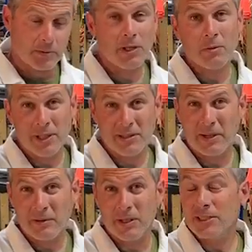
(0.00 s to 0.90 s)
Well, one, you
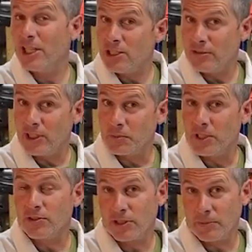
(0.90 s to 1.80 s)
might want to change your valve
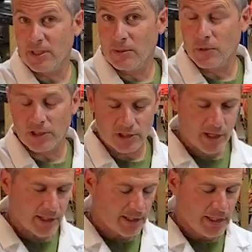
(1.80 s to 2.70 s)
springs for something a little more
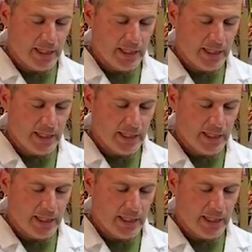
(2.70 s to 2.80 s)
exotic.